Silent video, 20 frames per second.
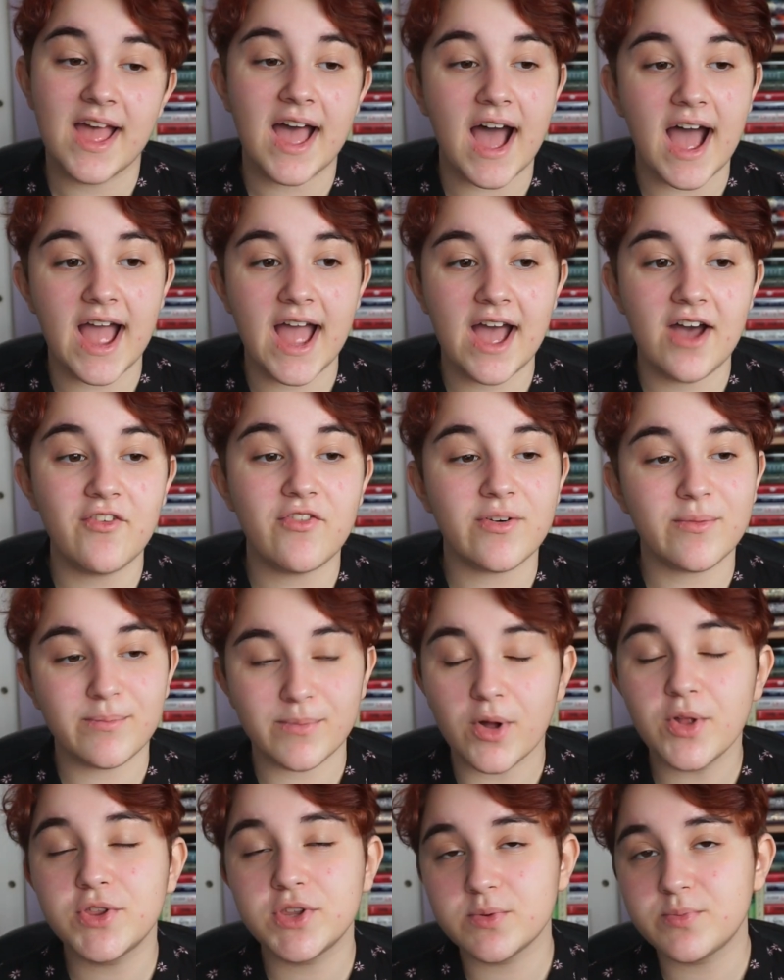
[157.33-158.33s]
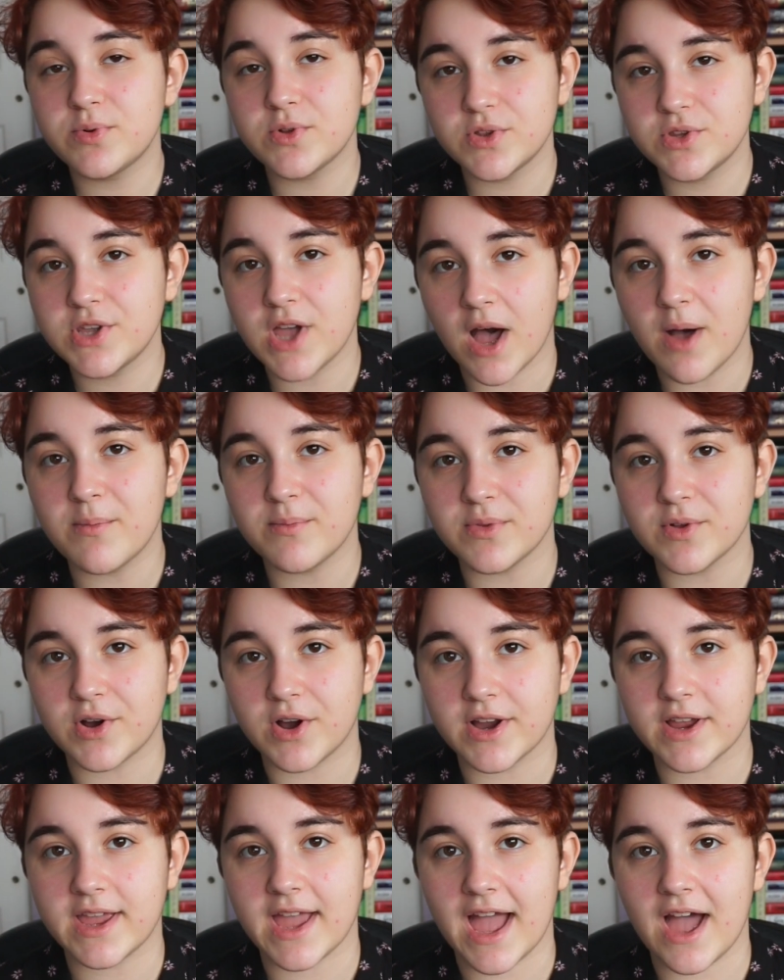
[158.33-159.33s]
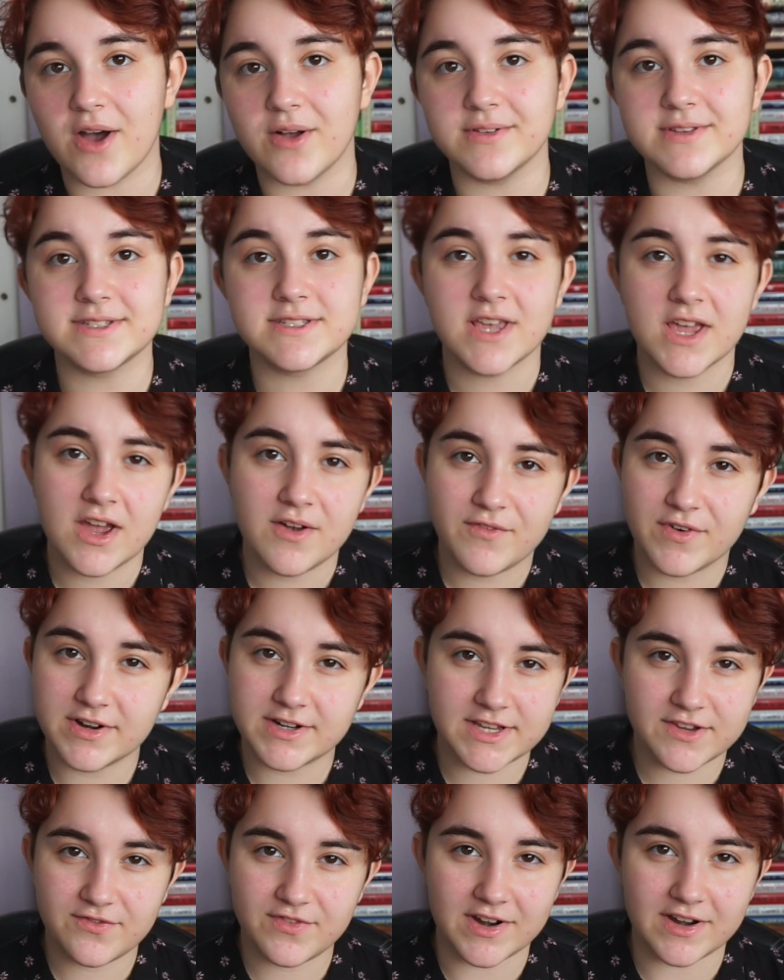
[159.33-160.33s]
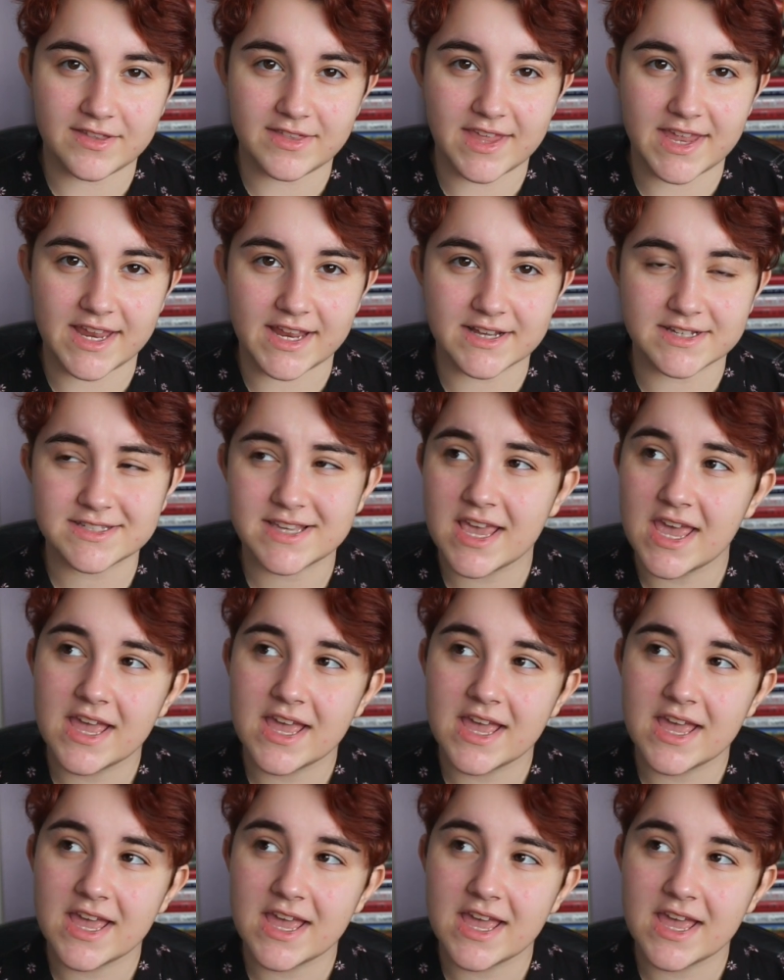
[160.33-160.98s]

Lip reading: I have multiple Tumblr accounts for different things,